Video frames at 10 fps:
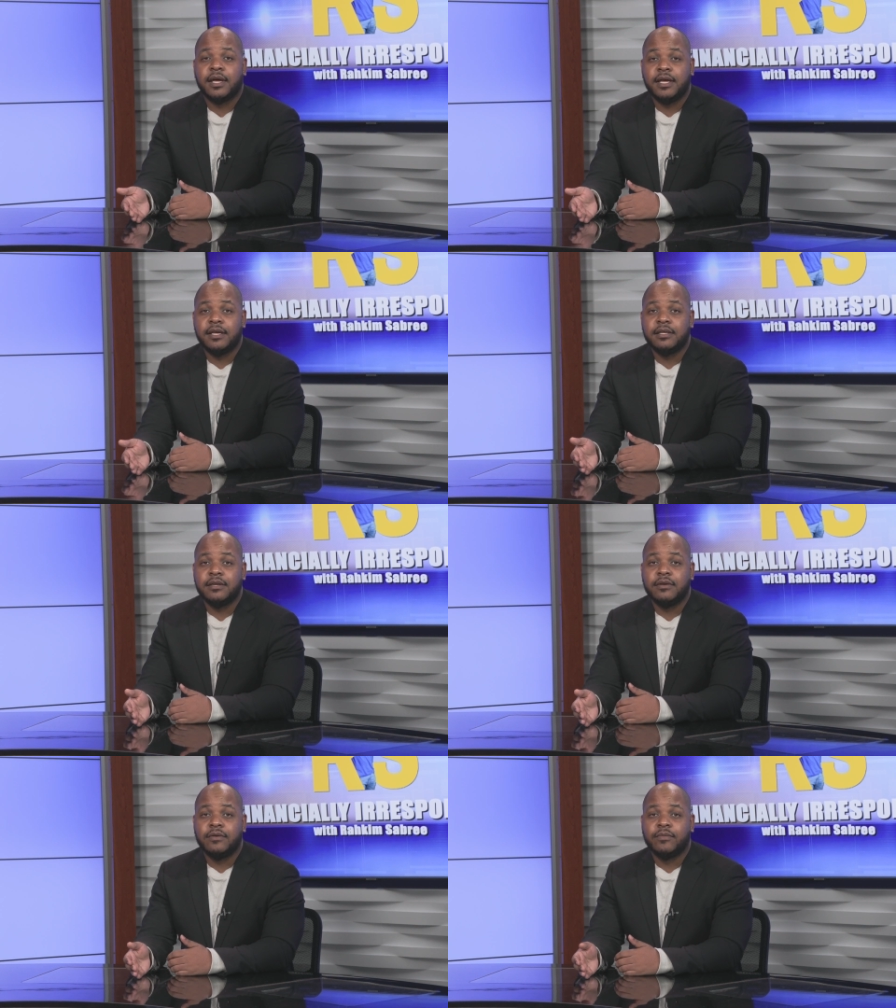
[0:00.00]

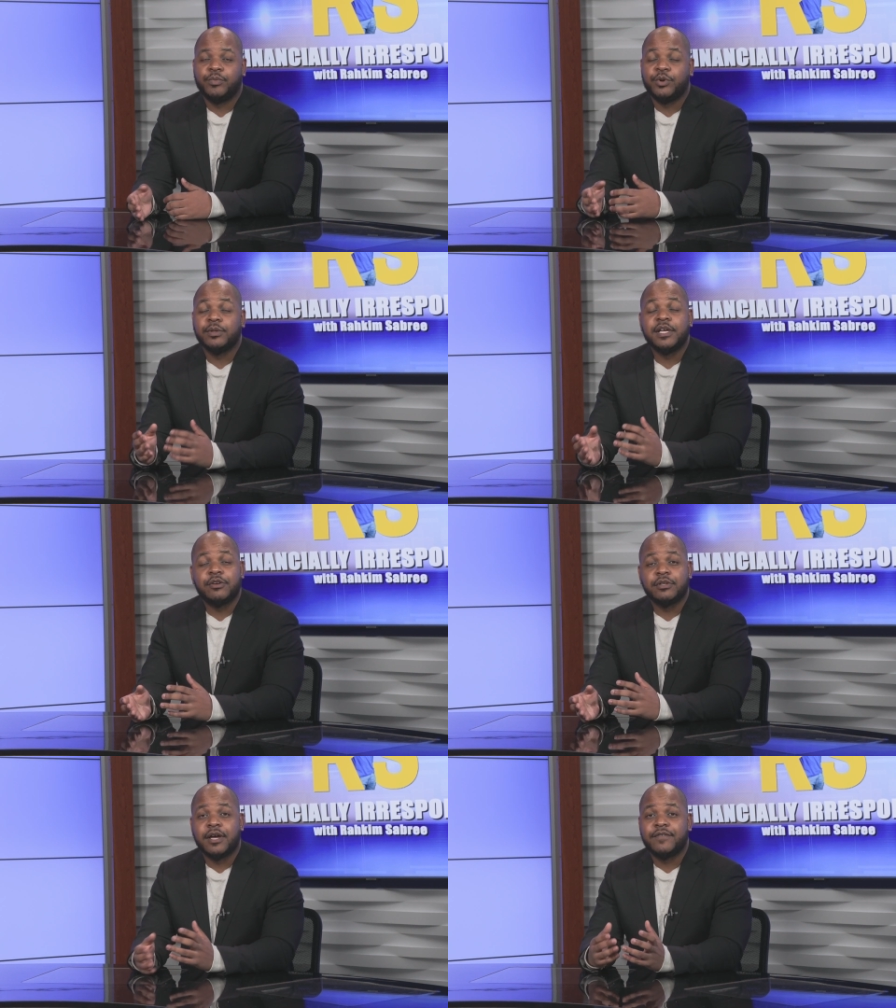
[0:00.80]
in their
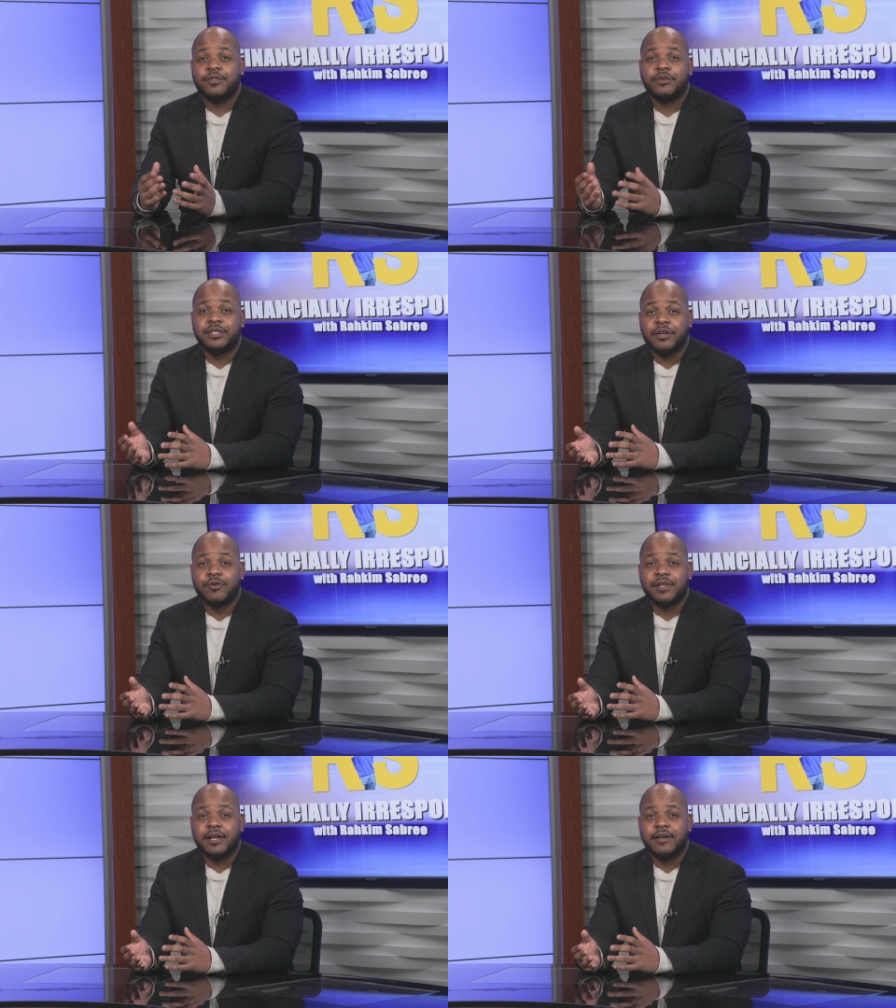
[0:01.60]
later life, in their
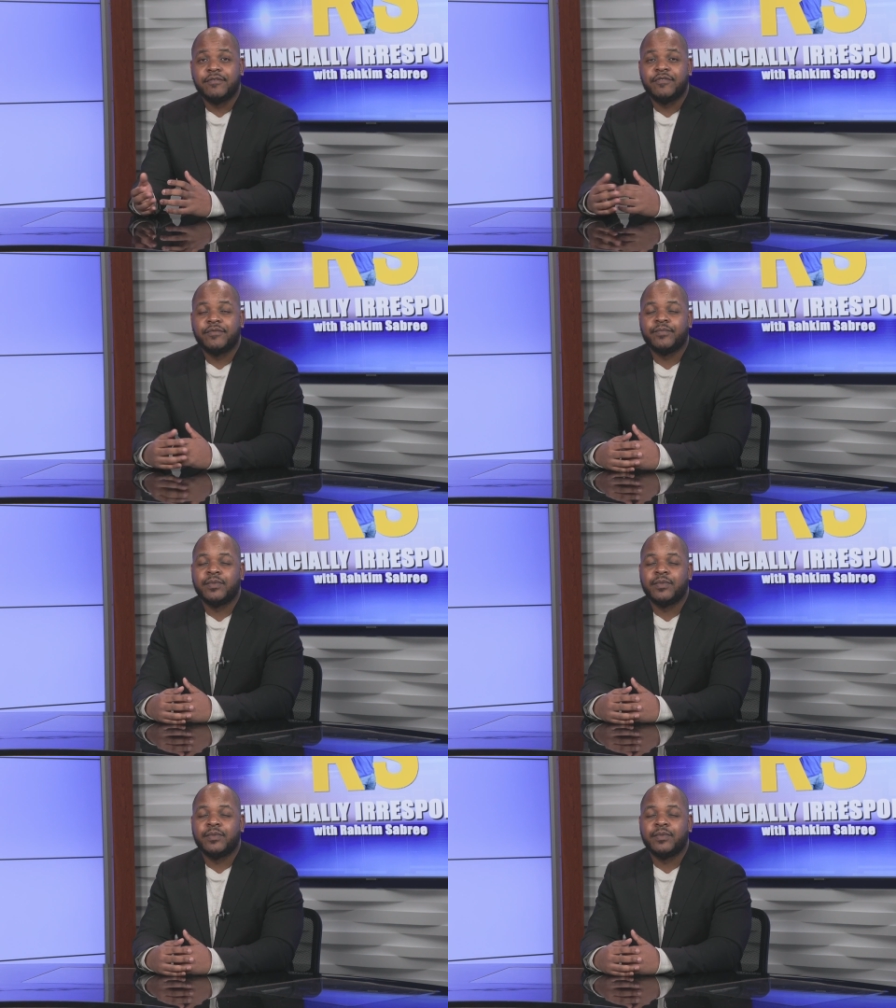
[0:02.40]
adult life,